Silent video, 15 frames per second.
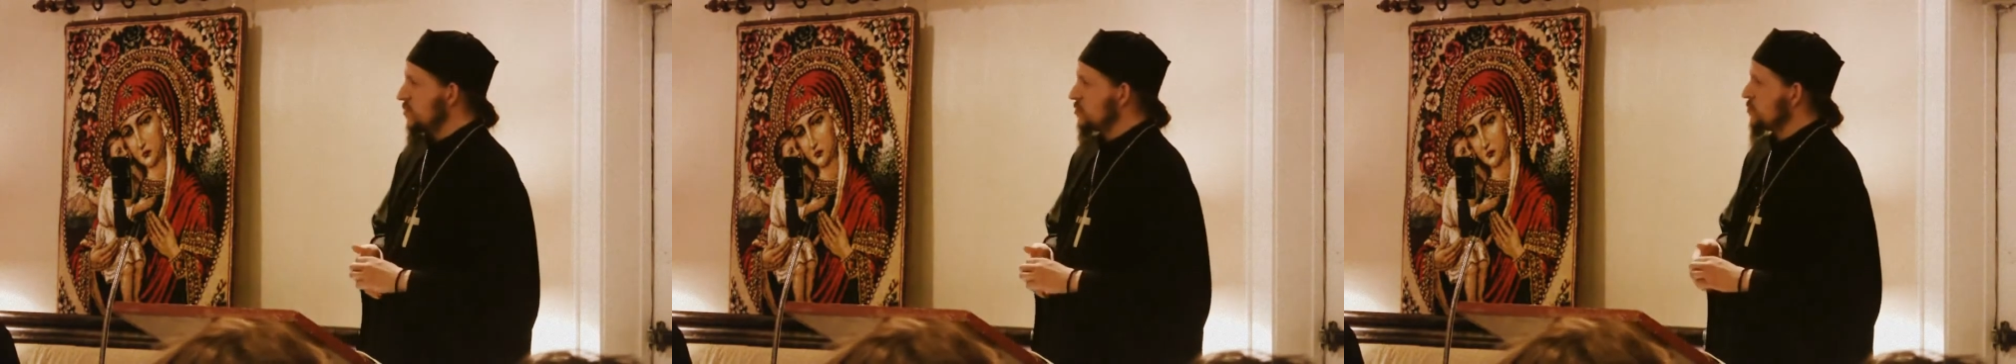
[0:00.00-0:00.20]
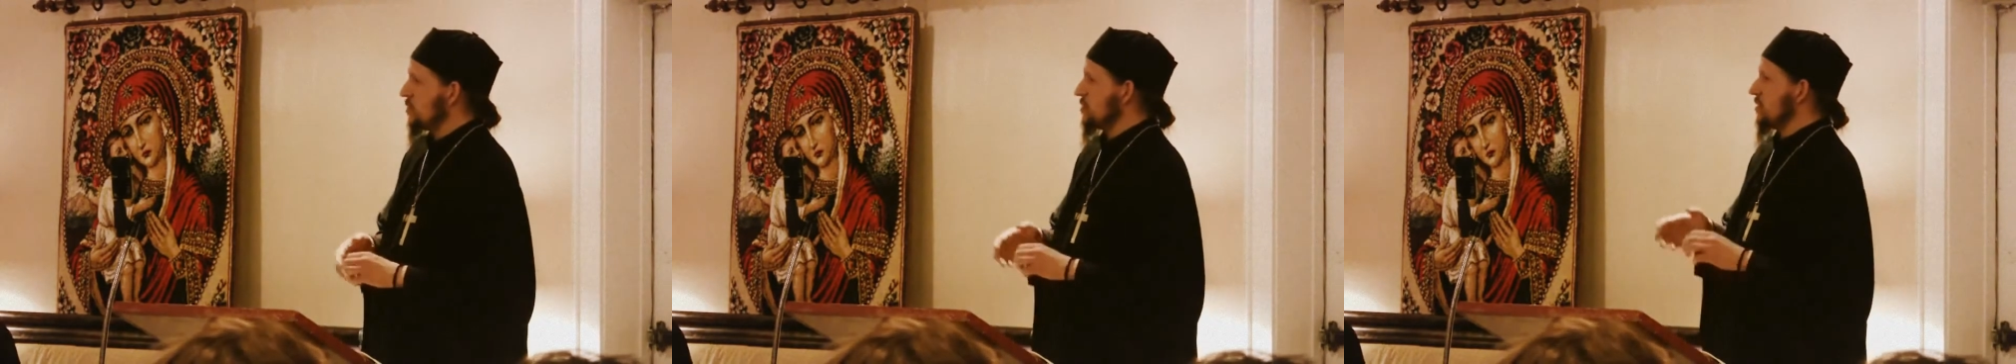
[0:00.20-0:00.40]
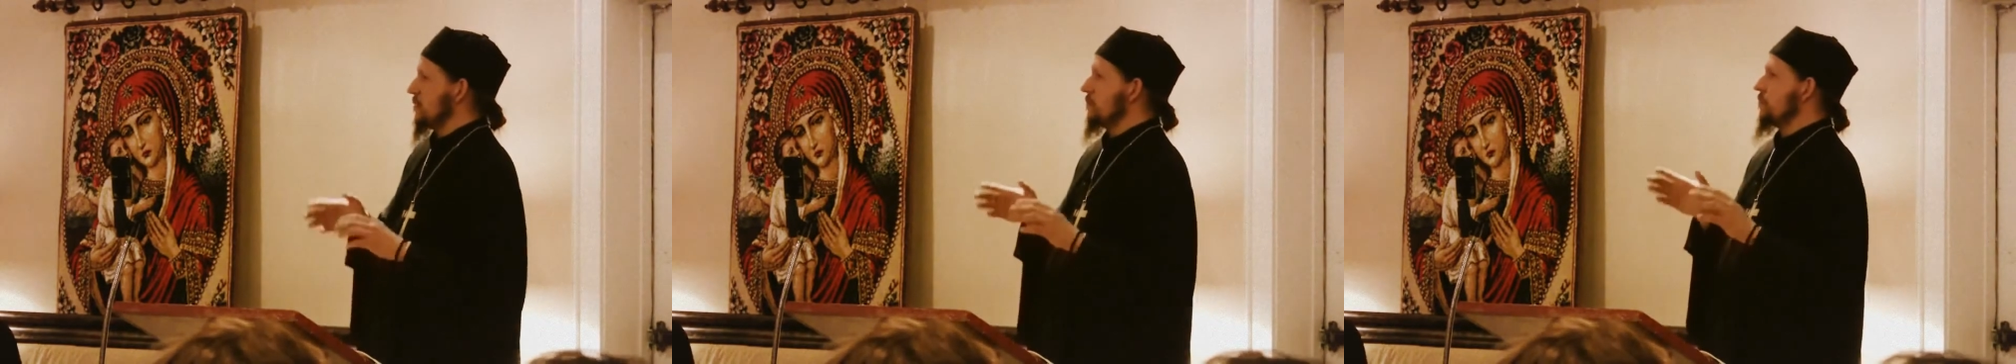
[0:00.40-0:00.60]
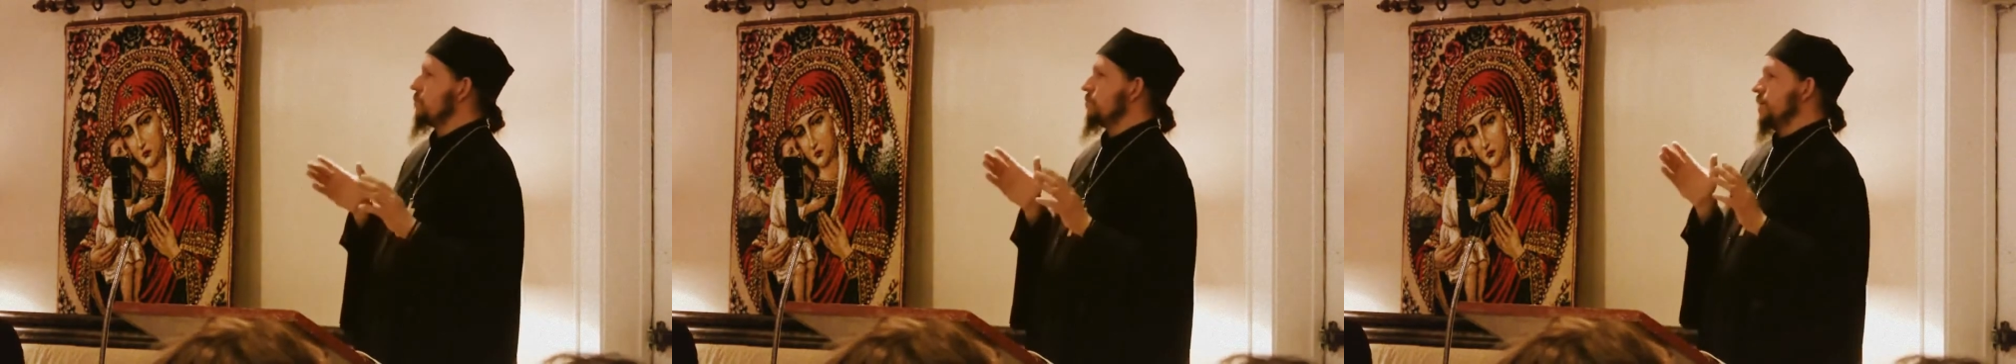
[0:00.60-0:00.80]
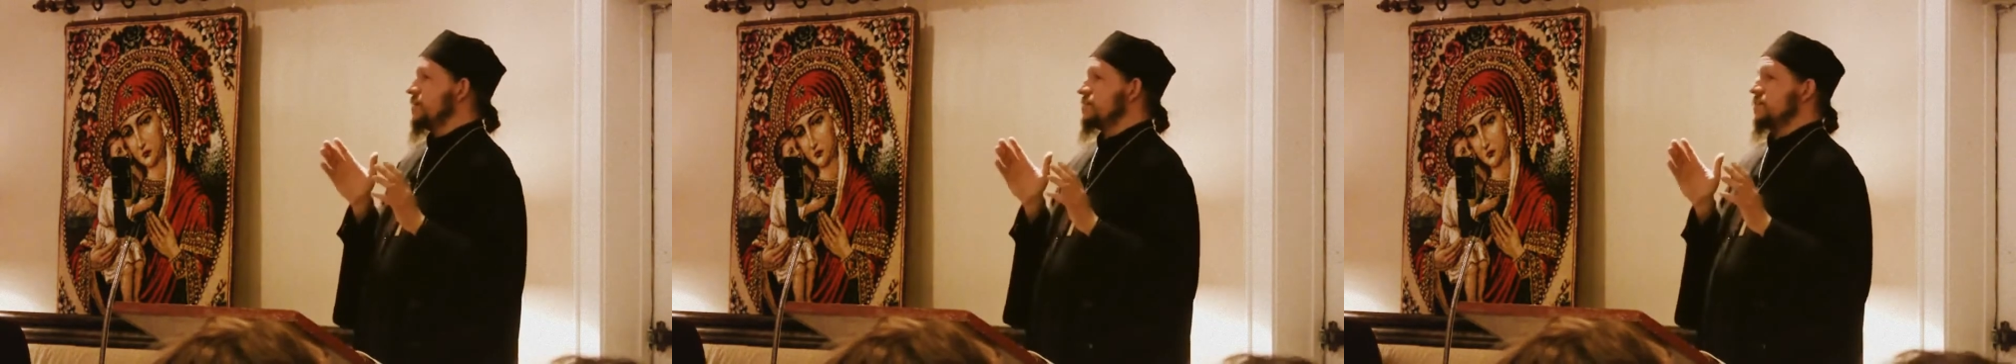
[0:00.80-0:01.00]
which was the
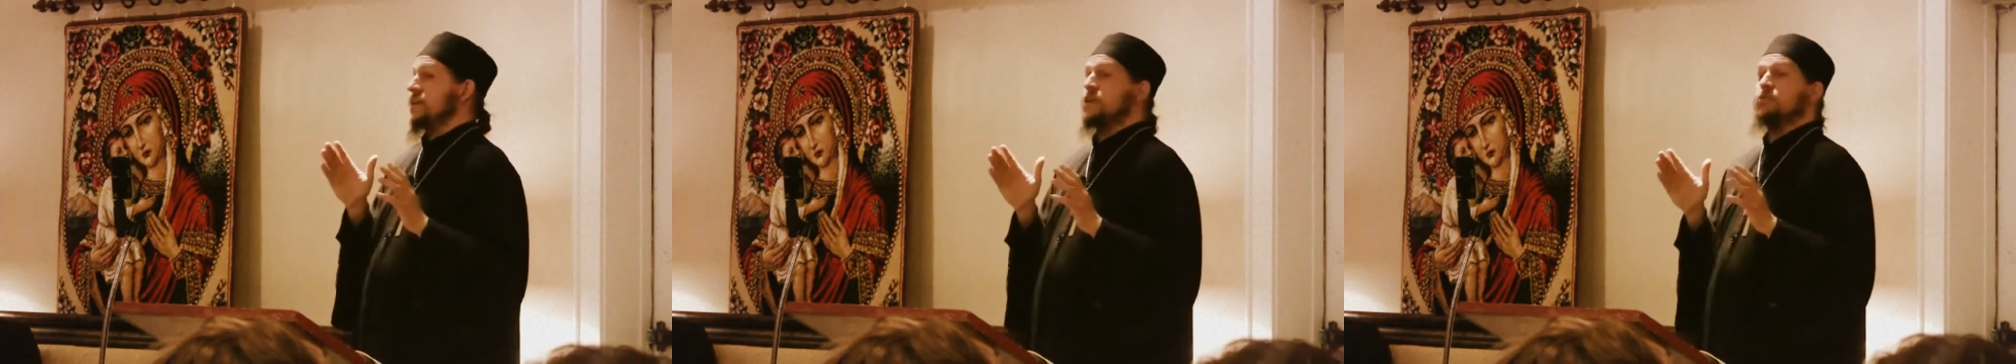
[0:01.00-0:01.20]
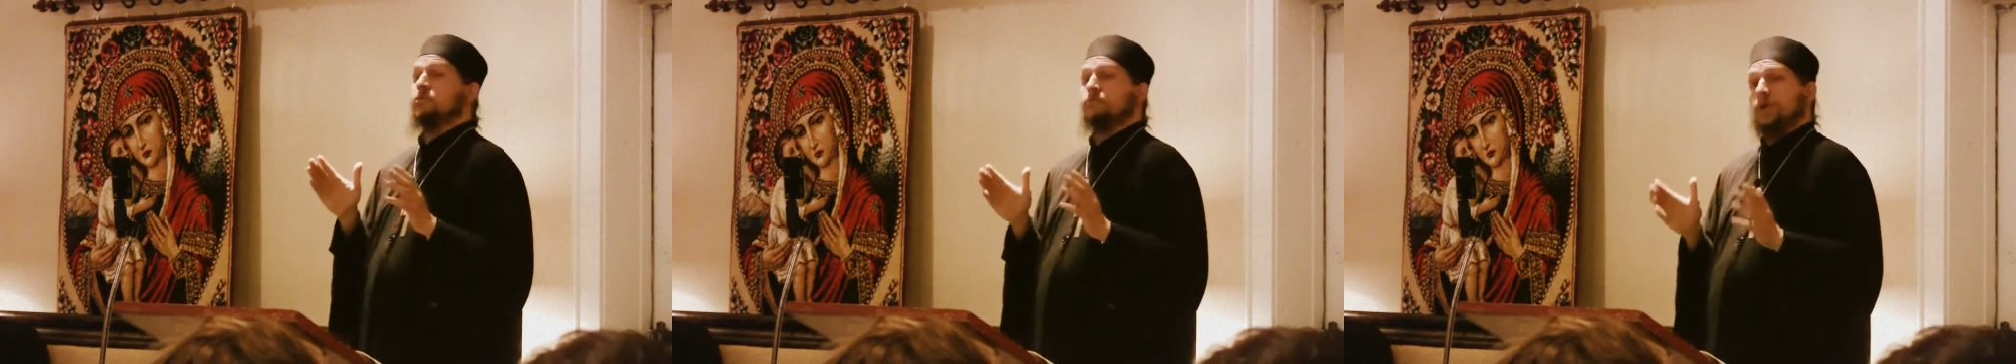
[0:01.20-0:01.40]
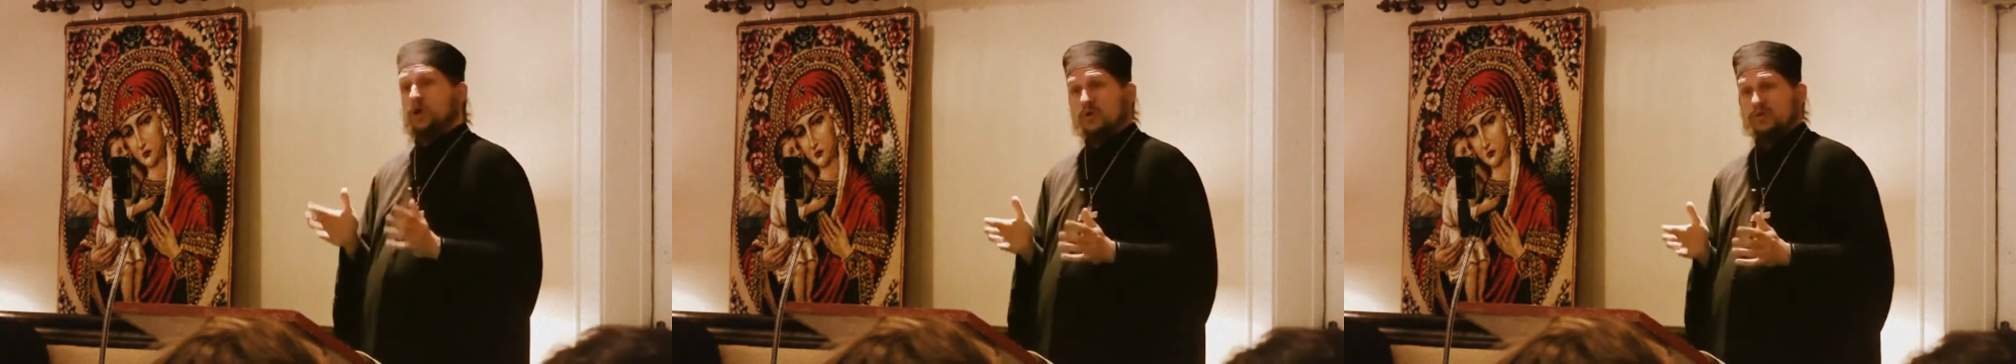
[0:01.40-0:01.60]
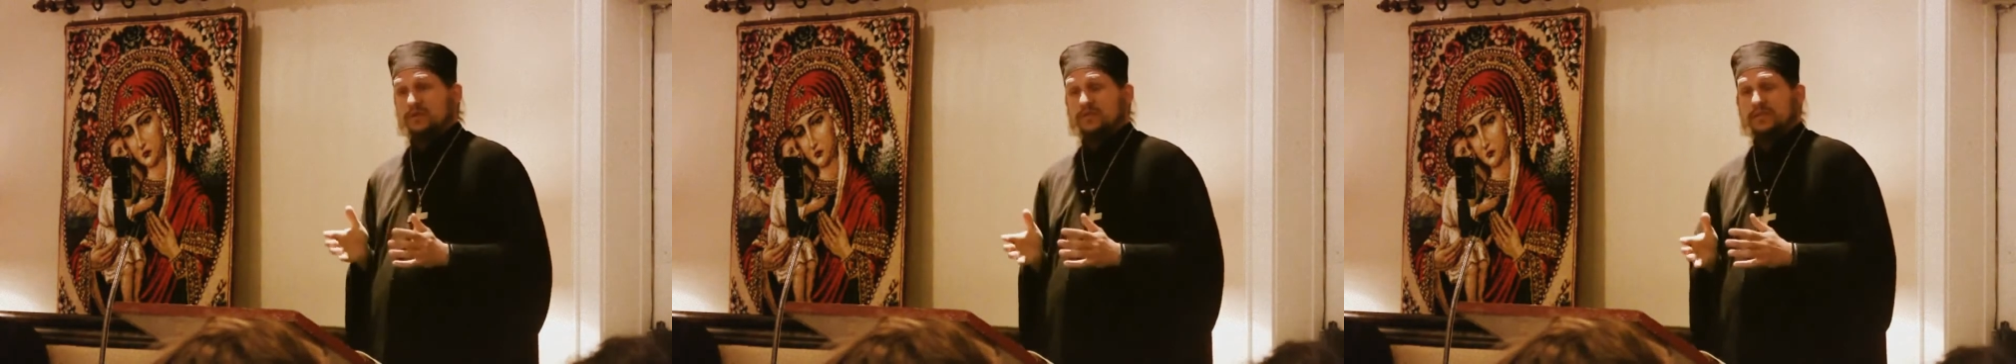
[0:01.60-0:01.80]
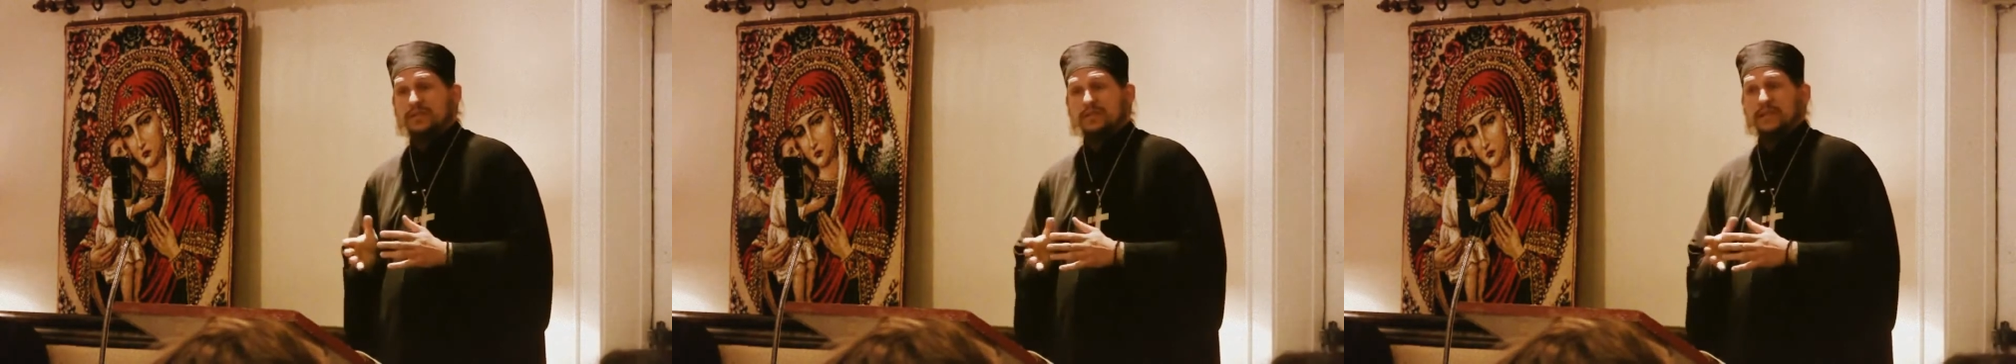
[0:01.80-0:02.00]
place that he reposed at